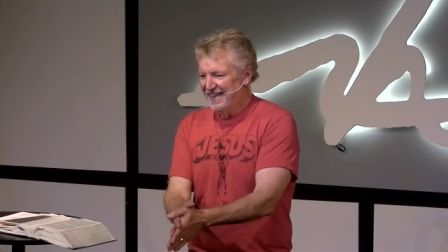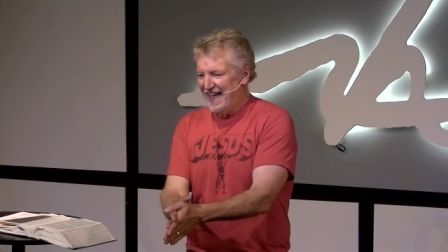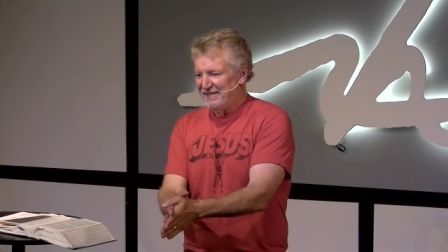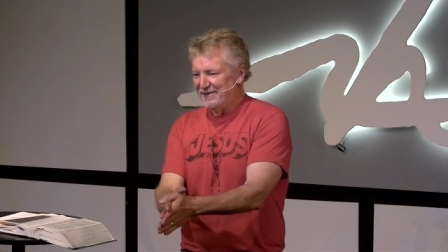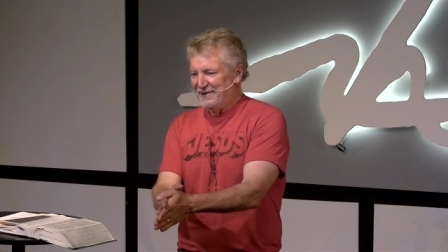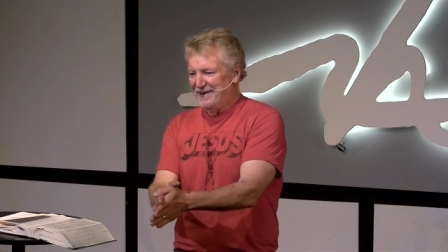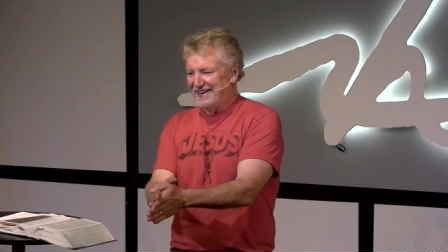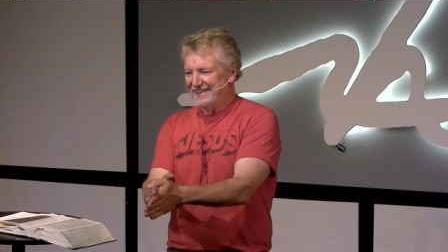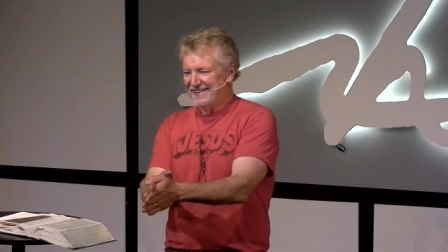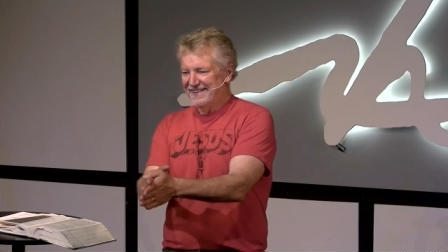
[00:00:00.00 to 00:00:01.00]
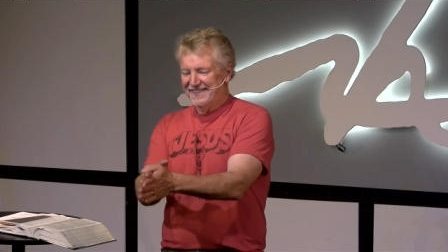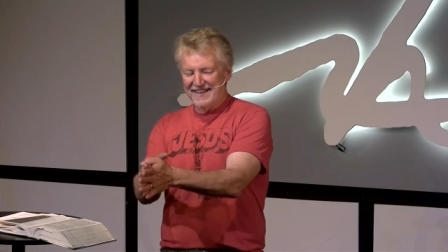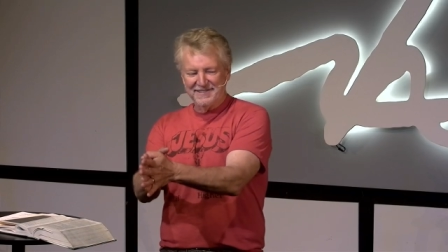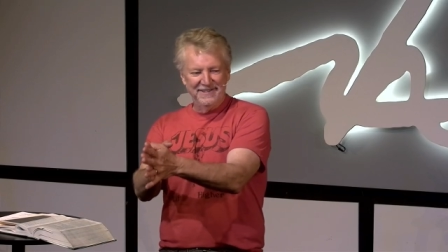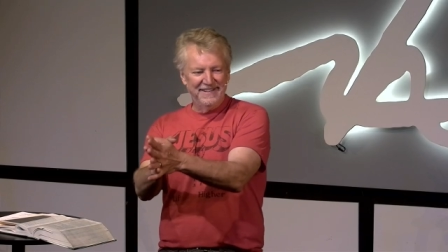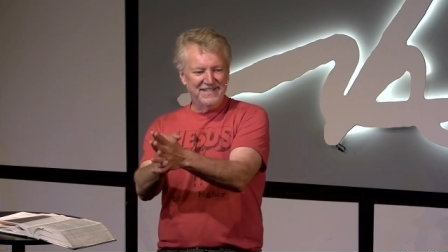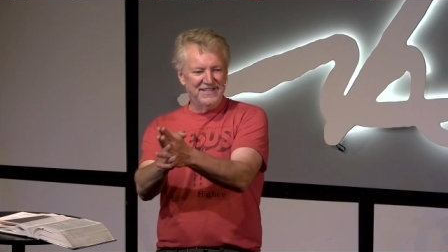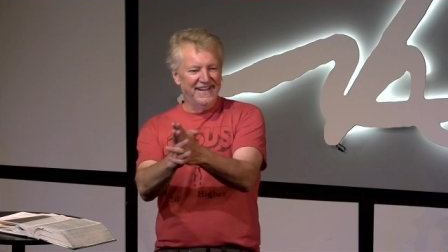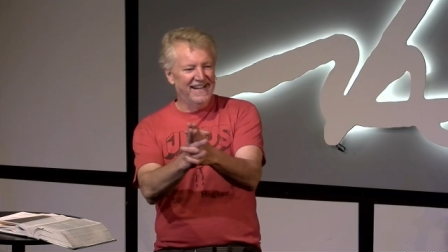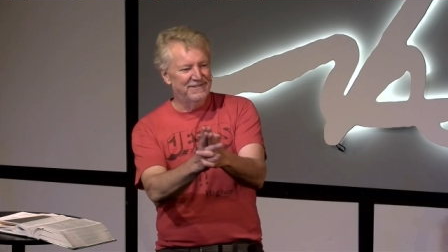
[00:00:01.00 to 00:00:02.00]
Have a great week. Thanks for your
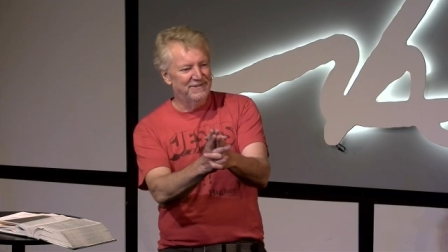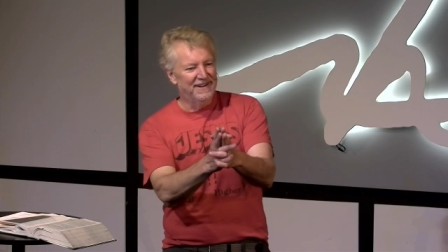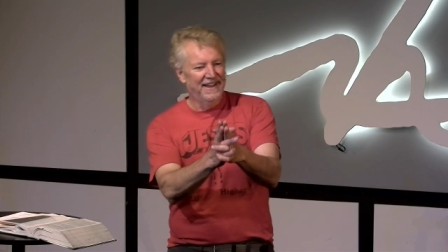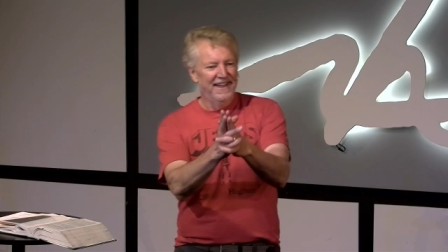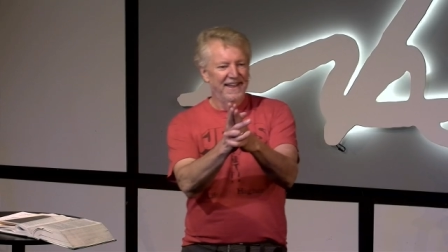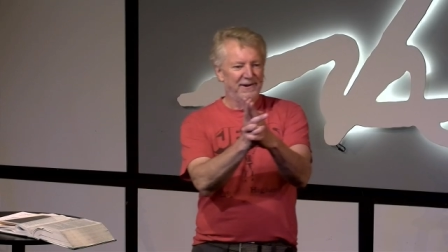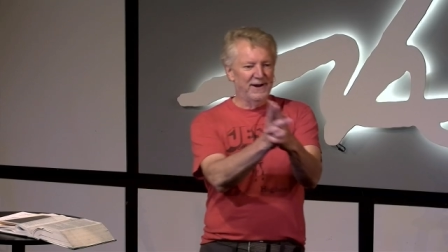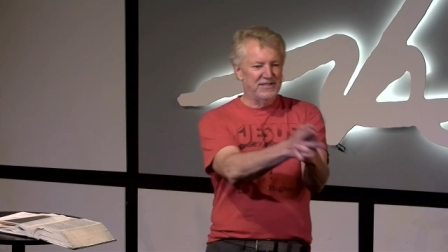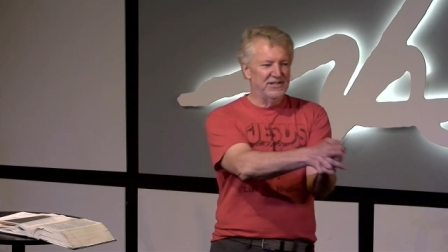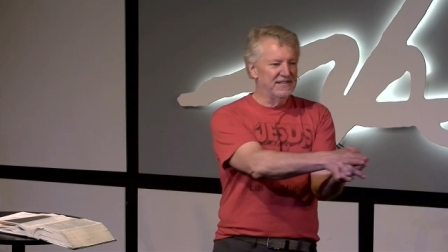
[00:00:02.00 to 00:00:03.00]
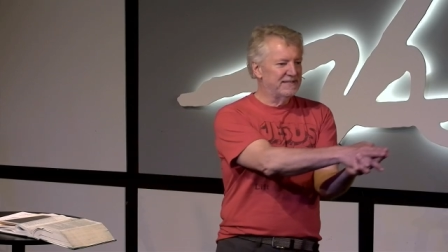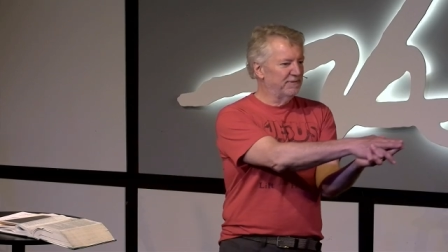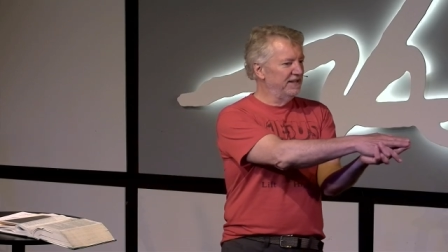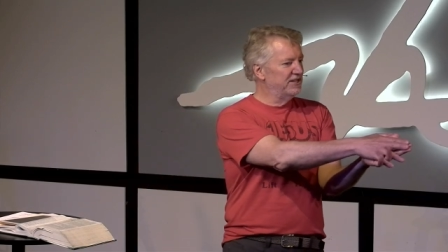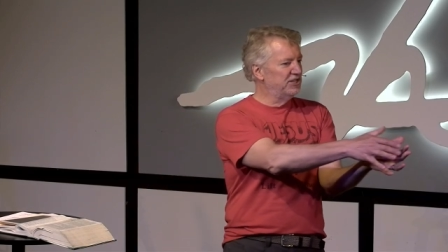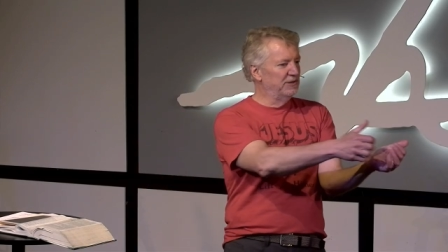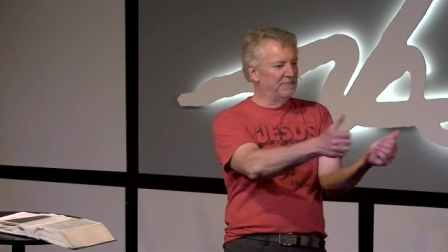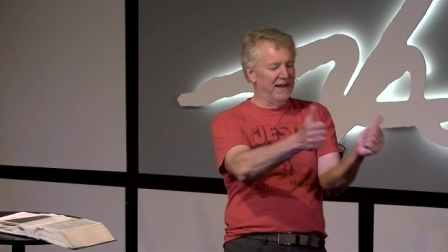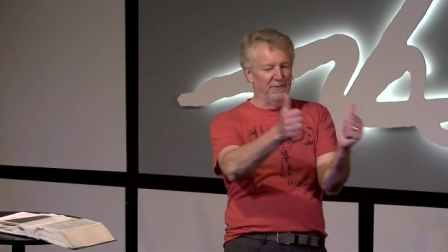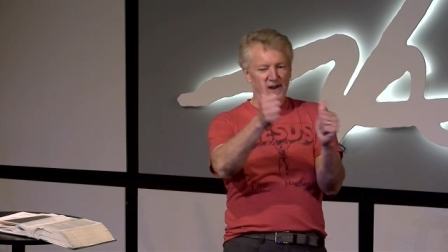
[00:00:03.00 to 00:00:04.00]
attention to God's Word. Questions, please shoot
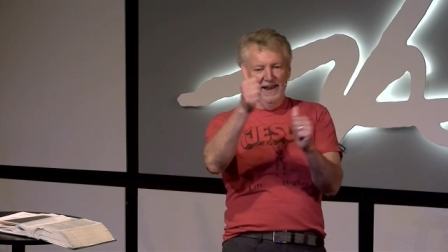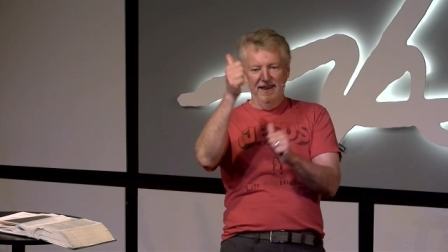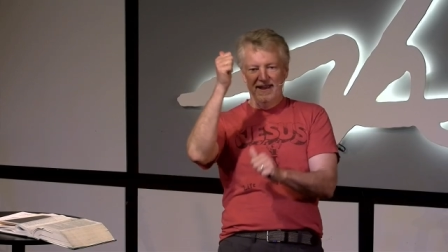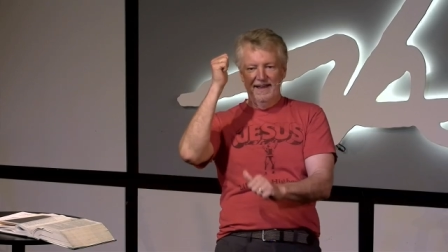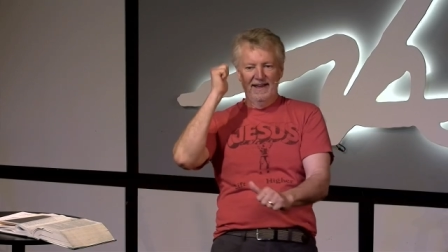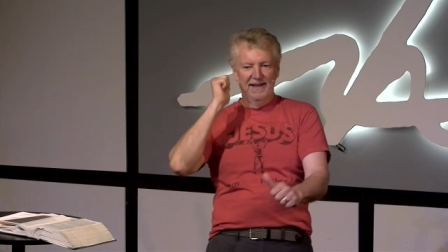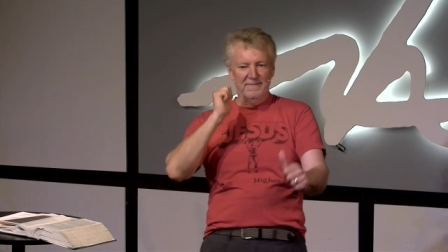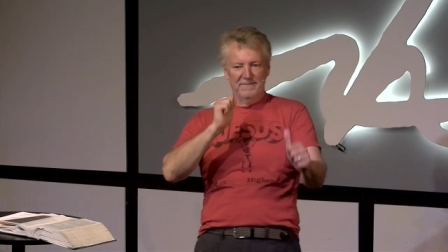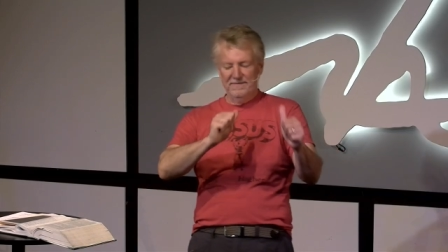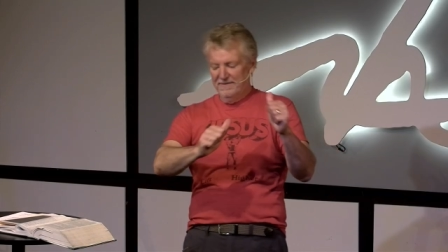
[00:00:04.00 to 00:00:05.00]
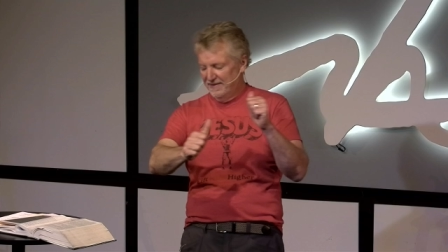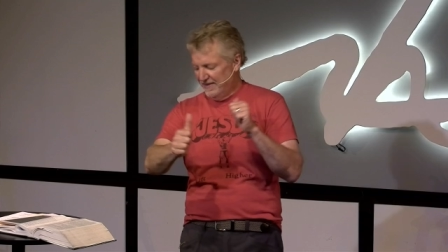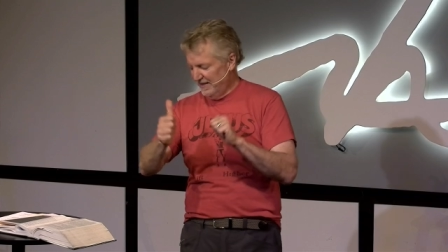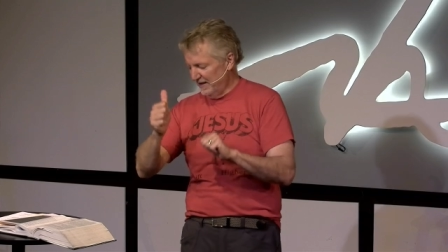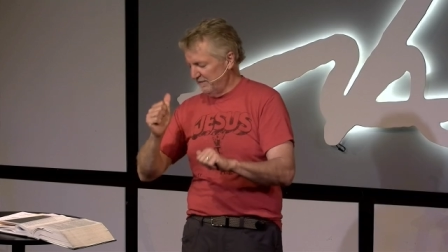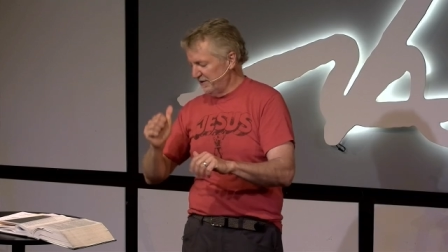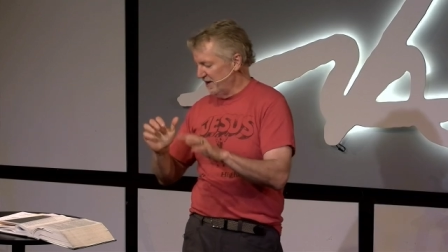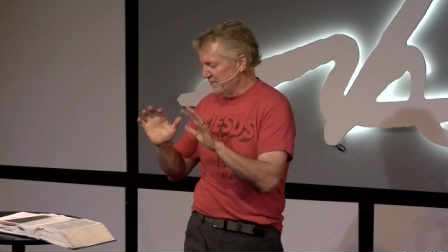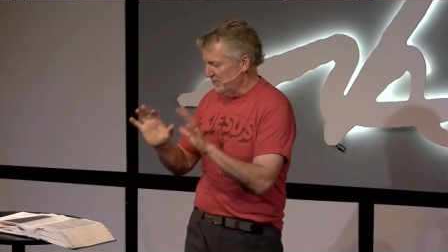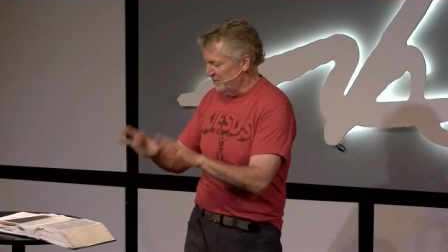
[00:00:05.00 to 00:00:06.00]
them my way. Uh, love to
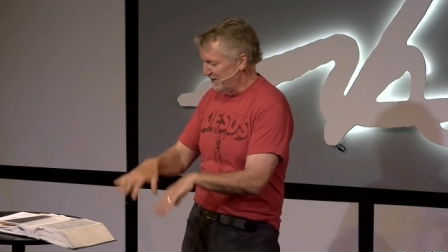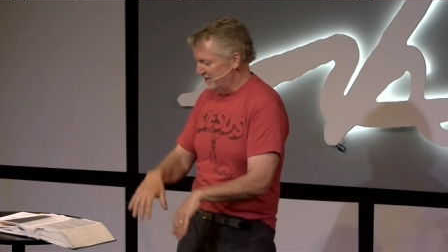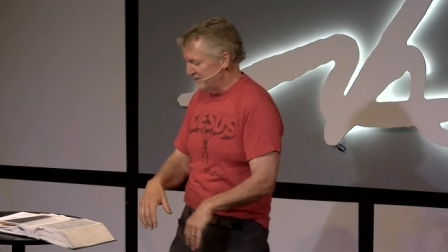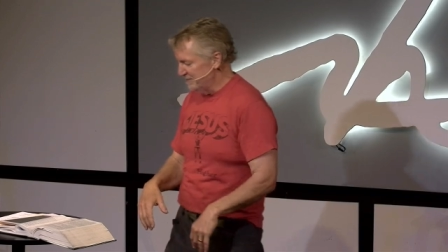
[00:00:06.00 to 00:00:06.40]
talk more about this